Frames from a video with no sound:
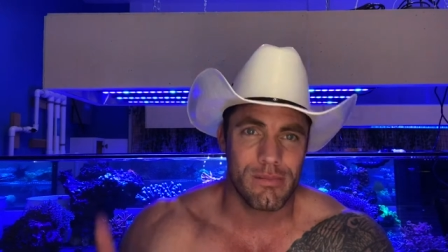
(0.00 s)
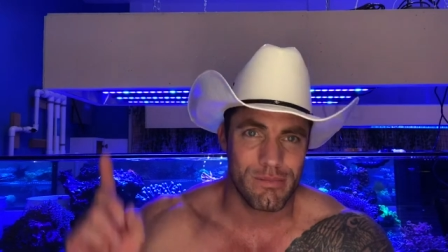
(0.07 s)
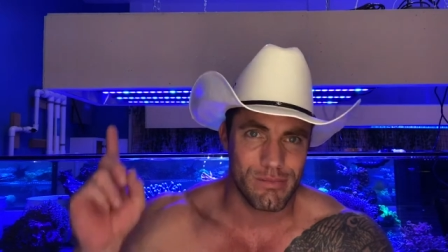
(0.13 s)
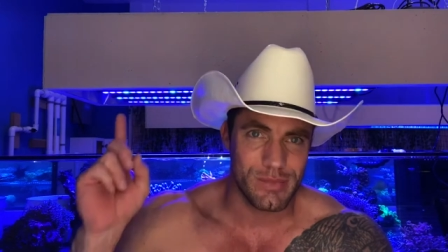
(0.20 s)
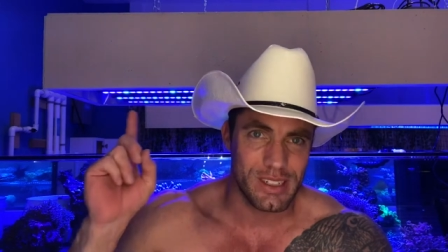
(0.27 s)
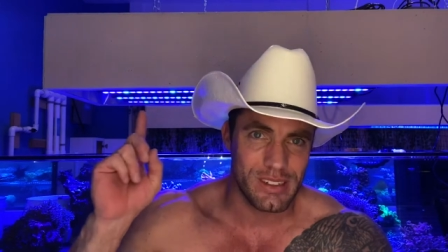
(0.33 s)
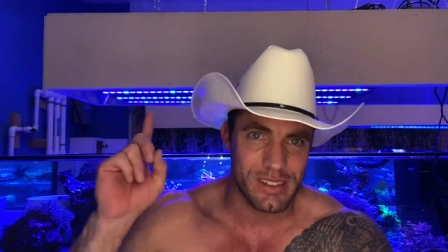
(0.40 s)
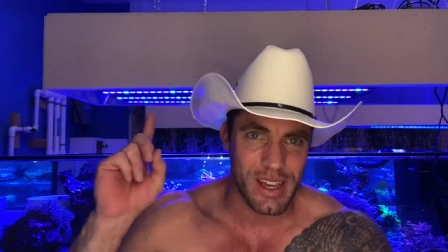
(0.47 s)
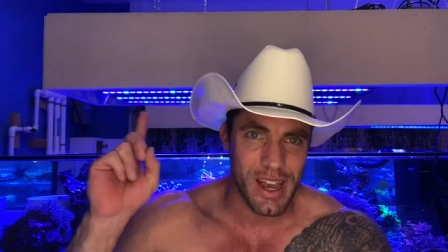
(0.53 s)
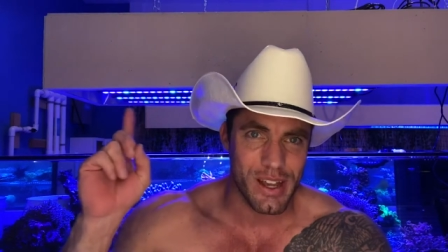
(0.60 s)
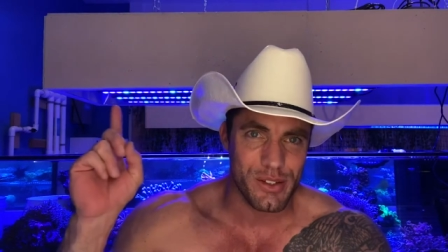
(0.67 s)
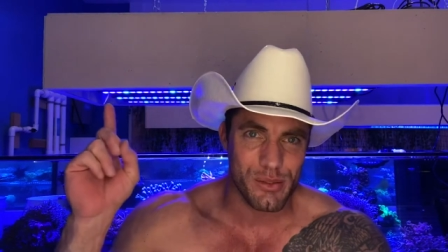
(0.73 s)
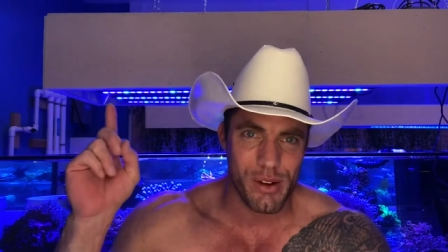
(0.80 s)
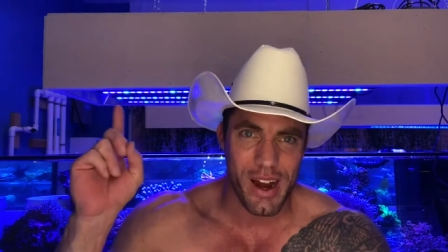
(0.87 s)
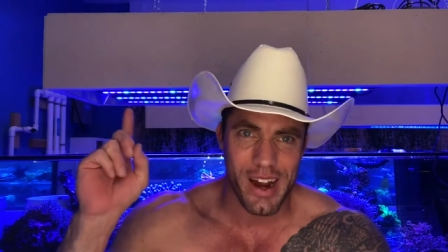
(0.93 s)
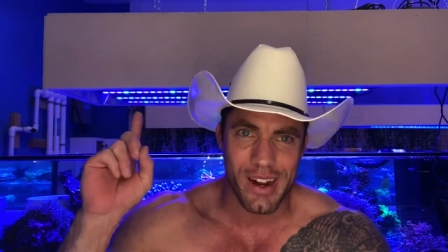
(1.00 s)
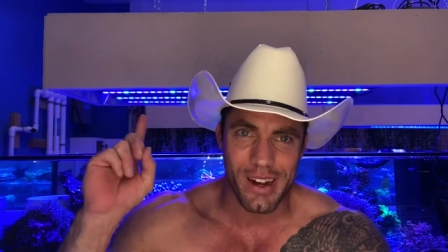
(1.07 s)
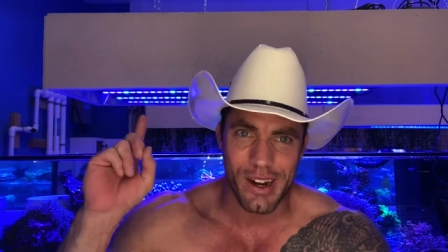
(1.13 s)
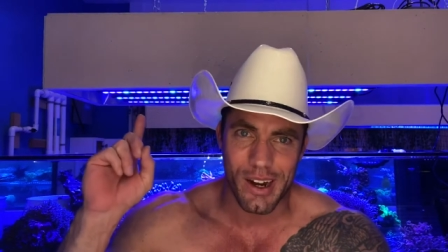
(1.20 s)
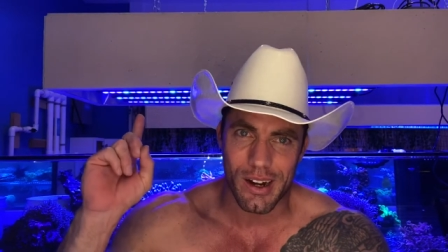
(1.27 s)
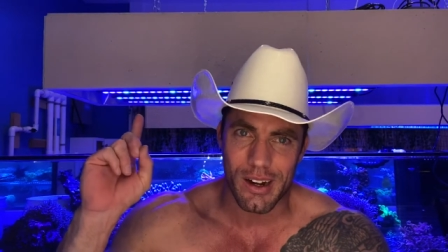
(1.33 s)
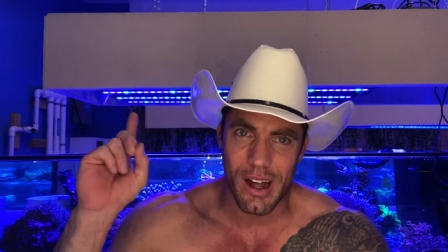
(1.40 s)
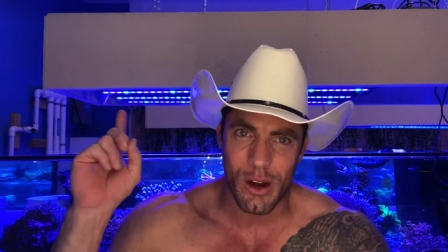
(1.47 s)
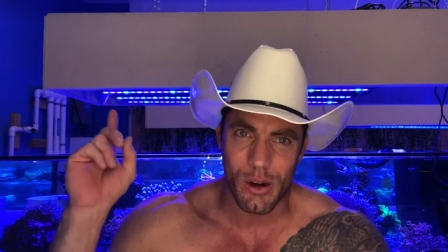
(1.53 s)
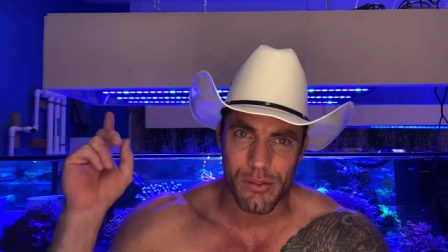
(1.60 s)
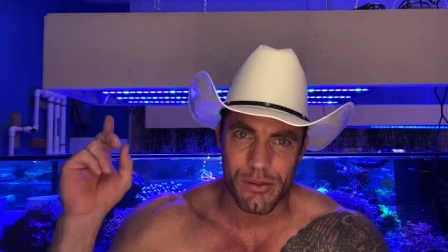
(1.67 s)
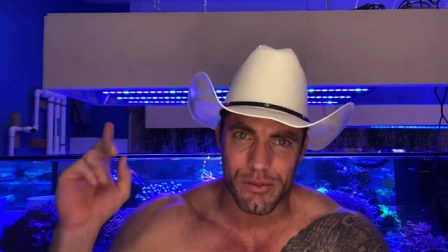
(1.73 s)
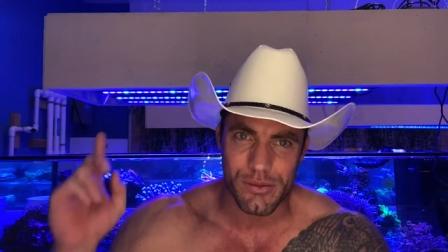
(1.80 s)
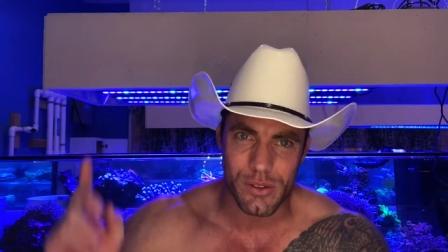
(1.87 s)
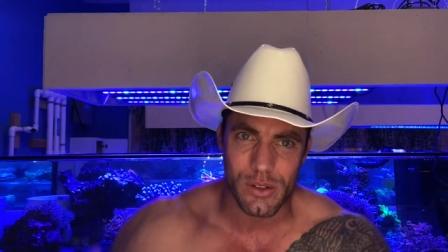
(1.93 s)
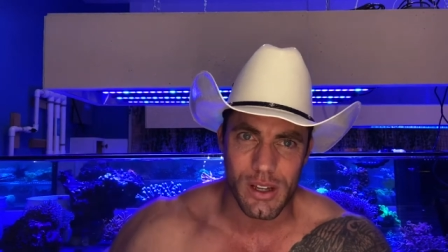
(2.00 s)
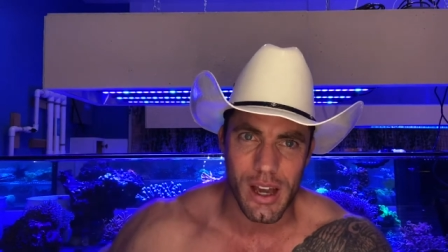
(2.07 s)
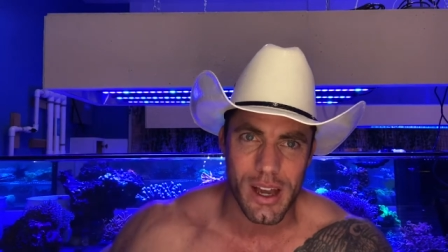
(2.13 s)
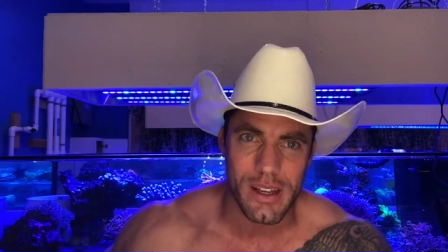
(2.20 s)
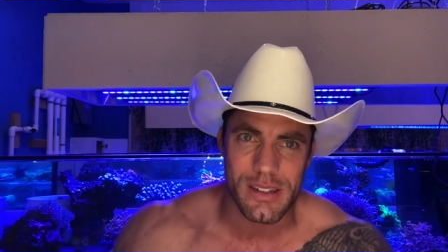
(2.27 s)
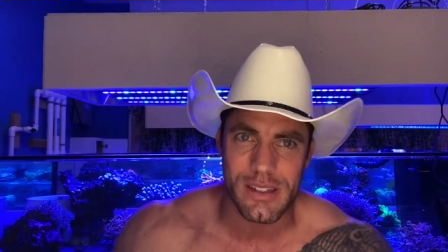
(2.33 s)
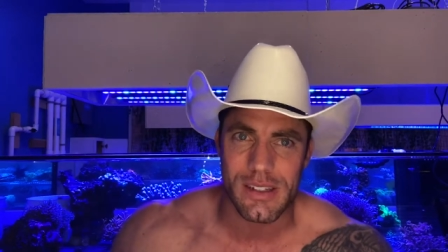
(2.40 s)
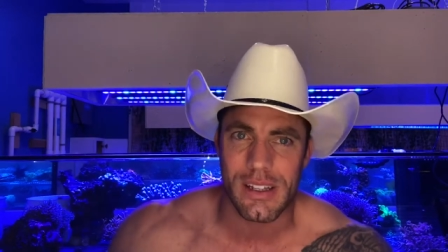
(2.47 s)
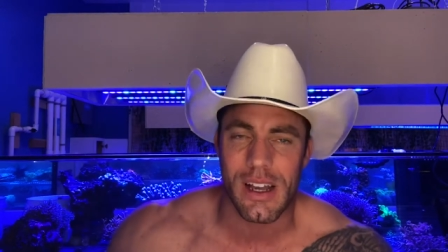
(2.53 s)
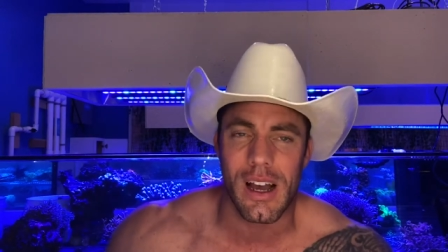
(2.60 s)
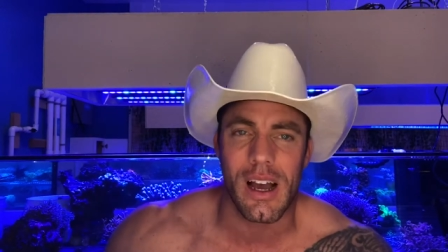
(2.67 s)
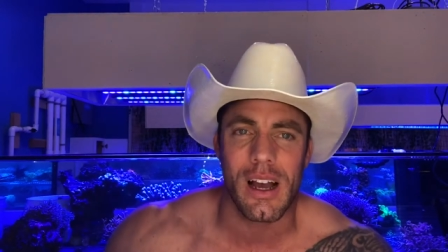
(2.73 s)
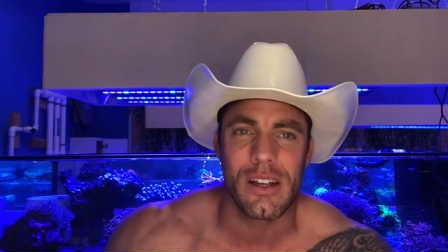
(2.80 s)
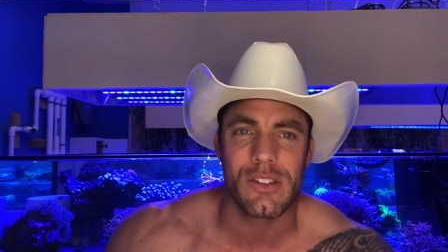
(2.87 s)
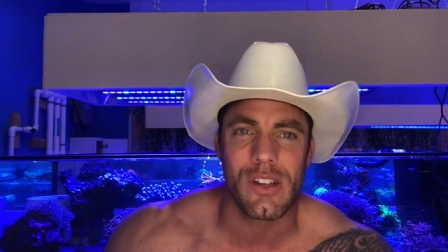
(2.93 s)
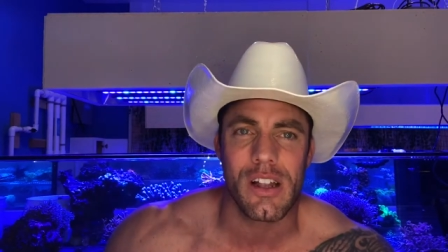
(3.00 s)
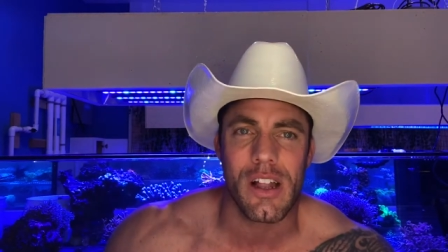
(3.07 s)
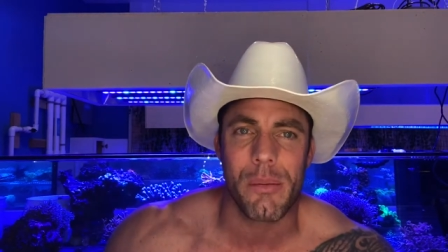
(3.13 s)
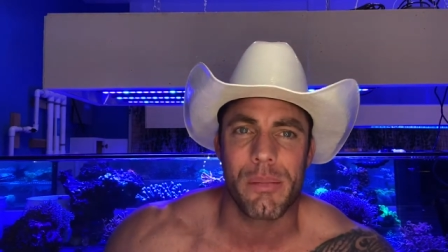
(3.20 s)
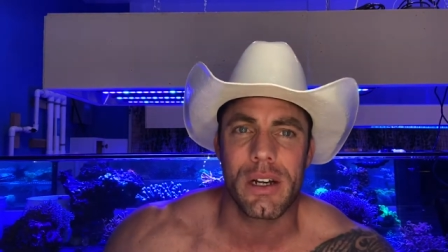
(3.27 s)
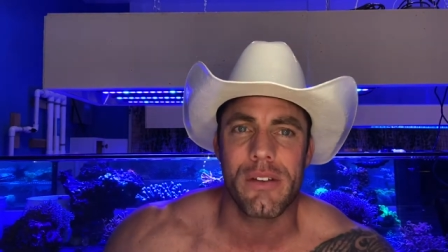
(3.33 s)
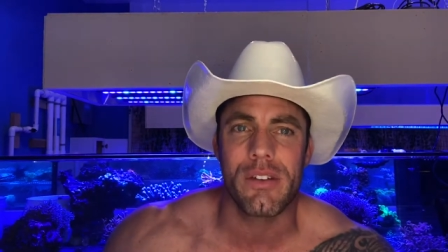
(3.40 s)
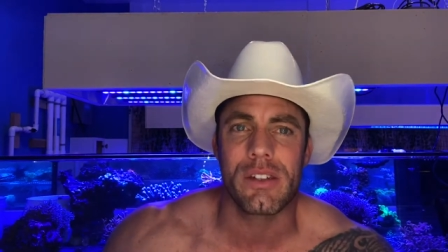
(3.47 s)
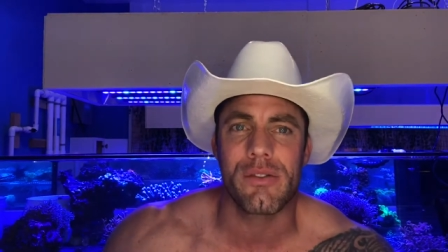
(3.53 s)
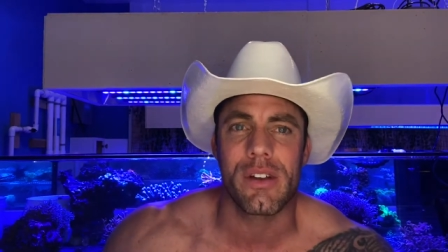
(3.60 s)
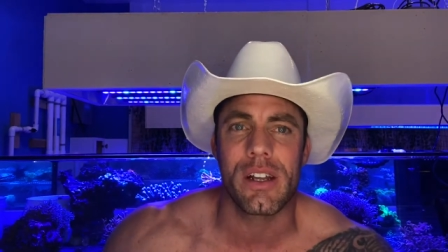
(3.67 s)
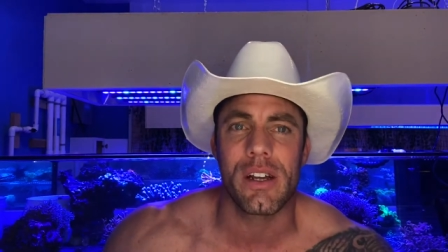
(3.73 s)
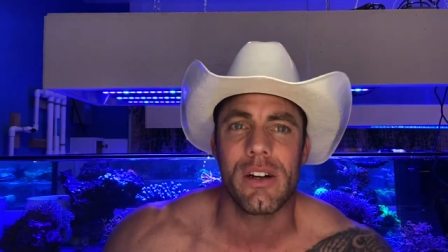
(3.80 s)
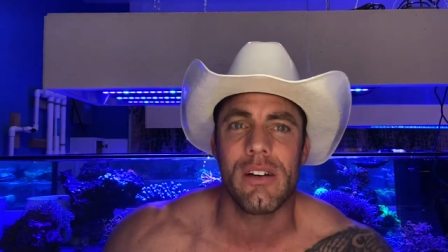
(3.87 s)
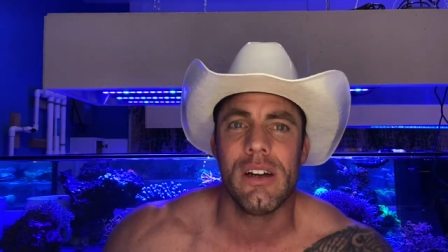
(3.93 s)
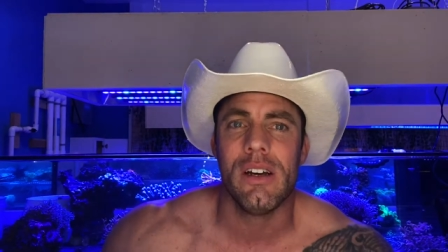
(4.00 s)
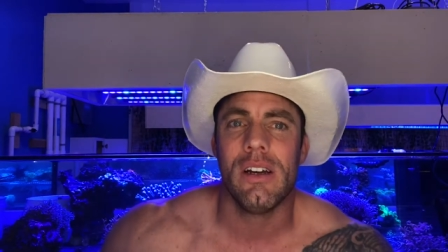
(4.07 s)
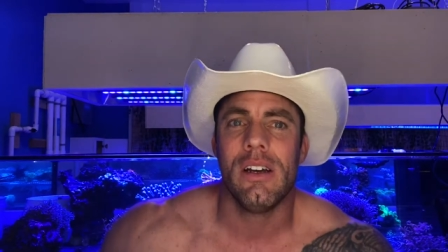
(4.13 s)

These guys right here. I don't know if you guys uh, saw that previous video.